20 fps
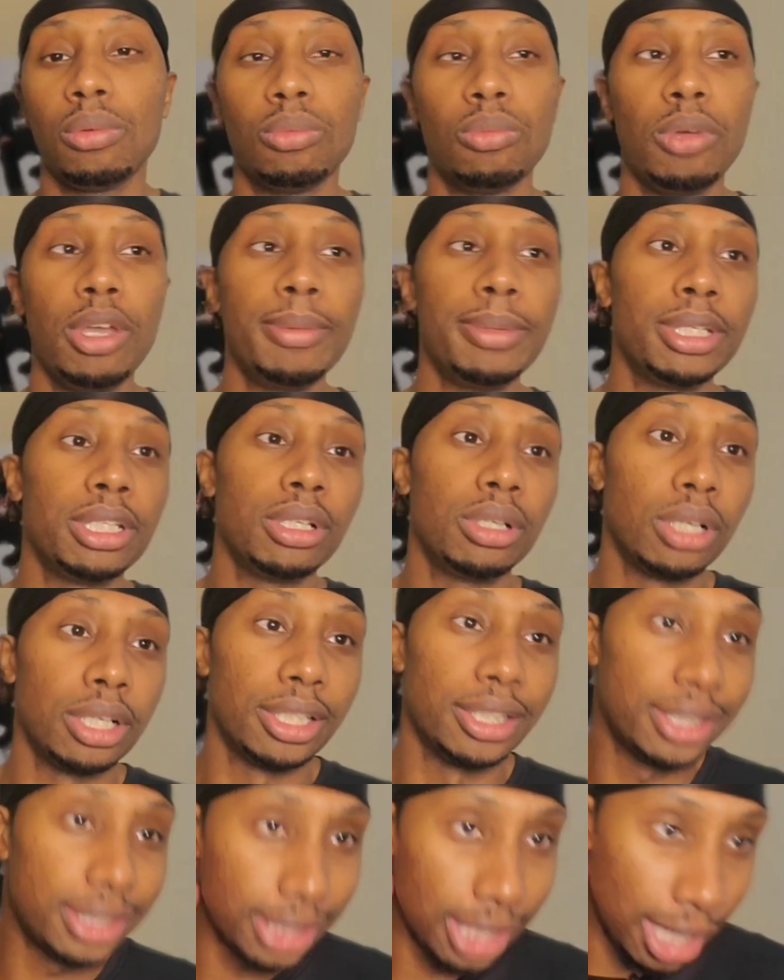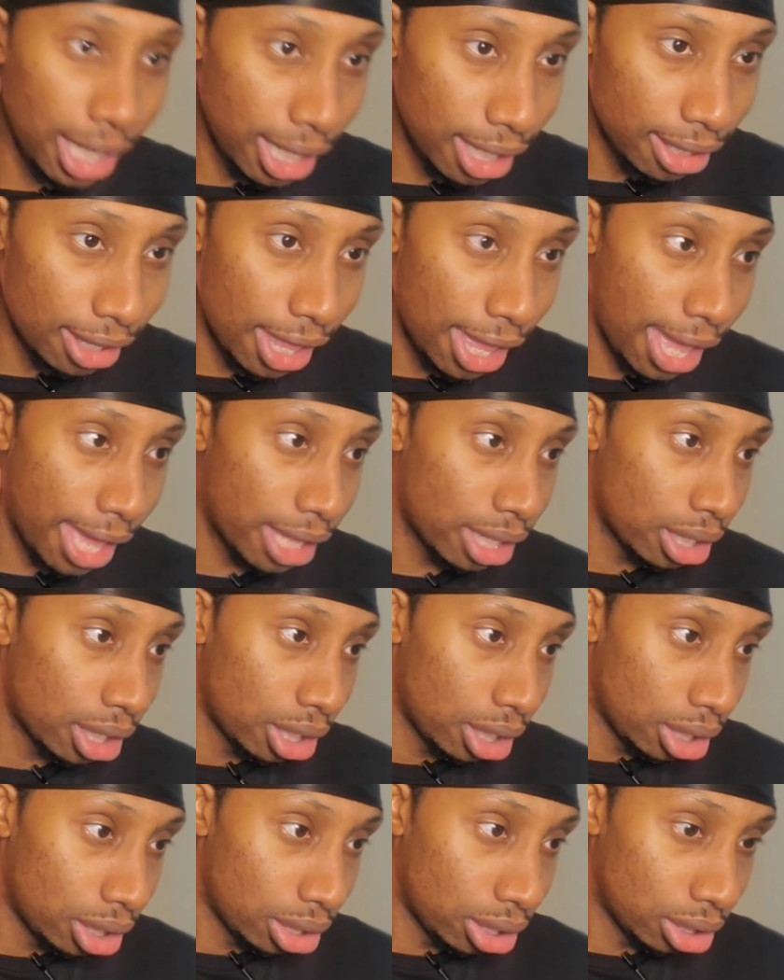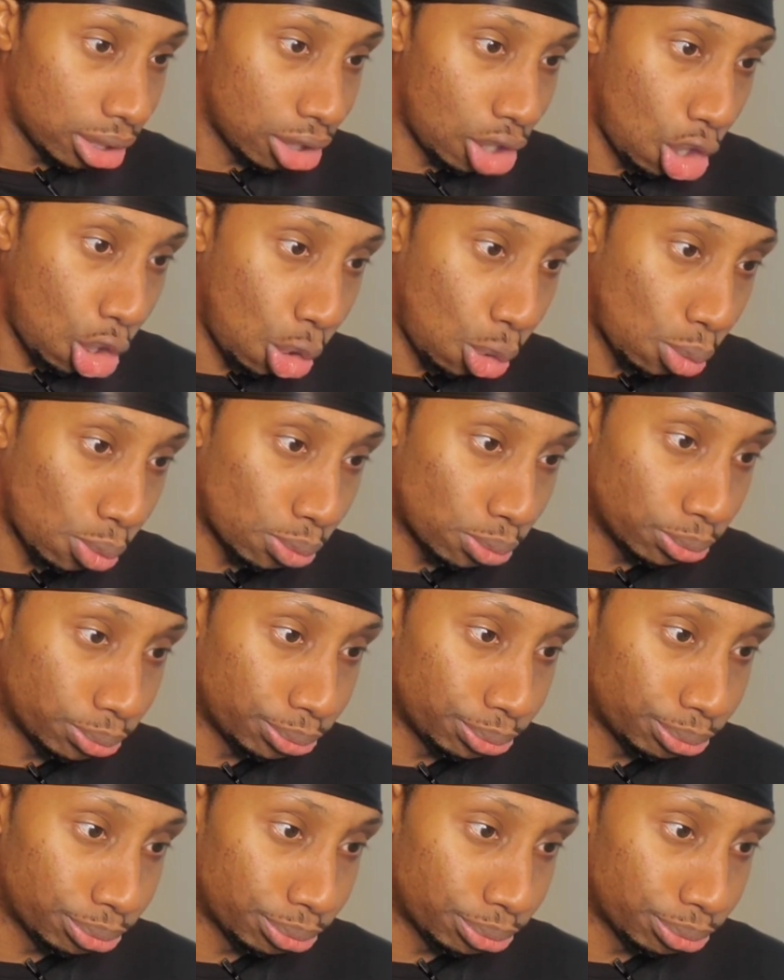Women don't understand that, you know,